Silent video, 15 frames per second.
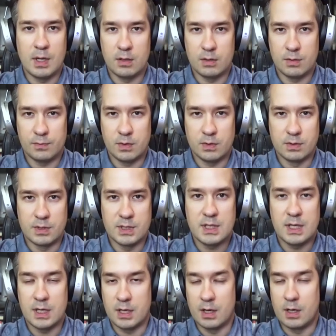a million of
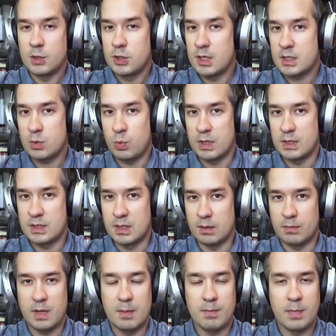dollars a year, just one
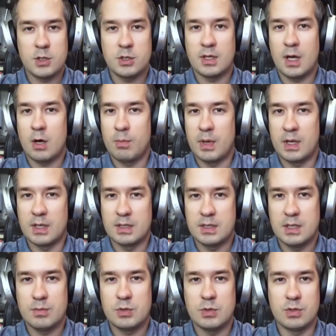team. Imagine how many
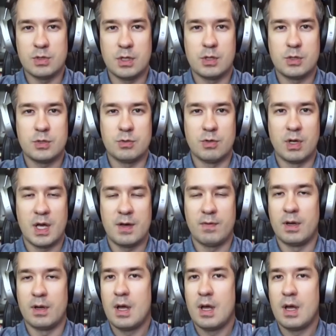teams you need to have